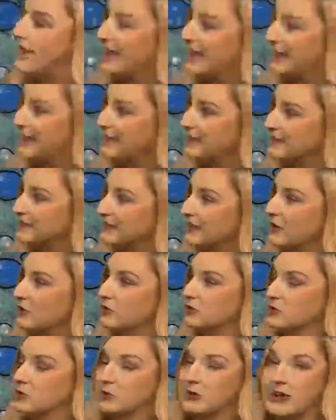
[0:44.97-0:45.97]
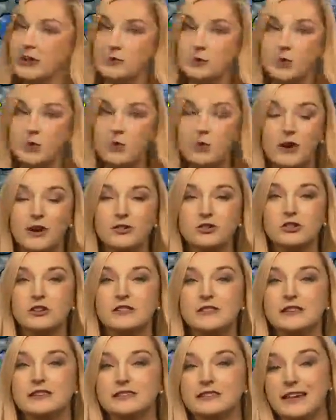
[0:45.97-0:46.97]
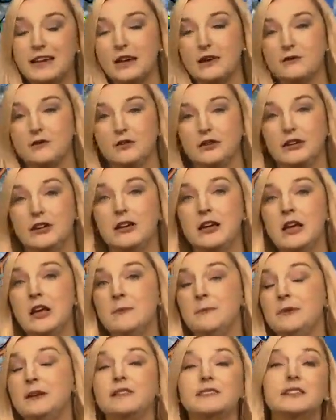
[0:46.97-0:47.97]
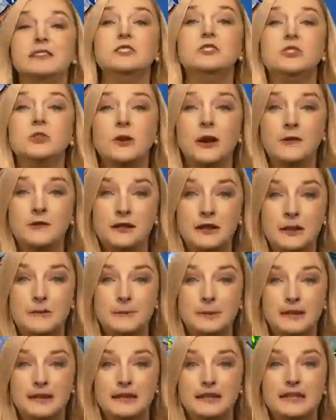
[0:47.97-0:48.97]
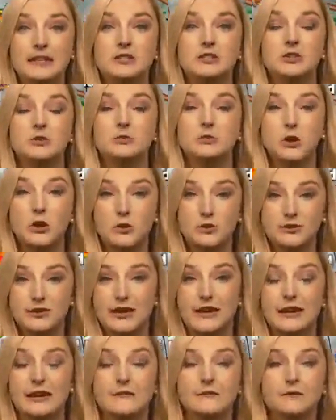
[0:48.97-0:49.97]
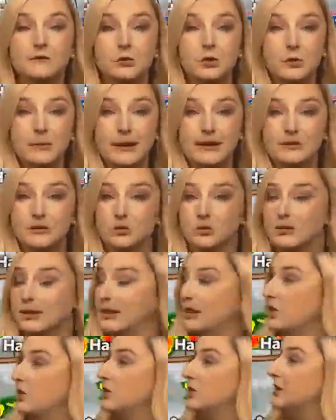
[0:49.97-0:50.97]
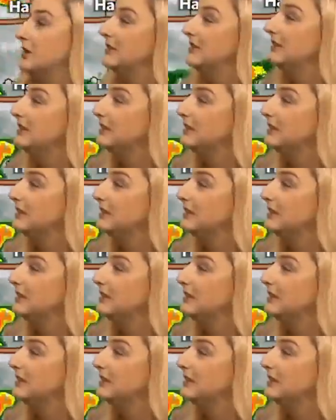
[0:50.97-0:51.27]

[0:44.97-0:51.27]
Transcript: and the South Shore. And we're watching these carefully because they do have the ability to rotate and form a tornado. You can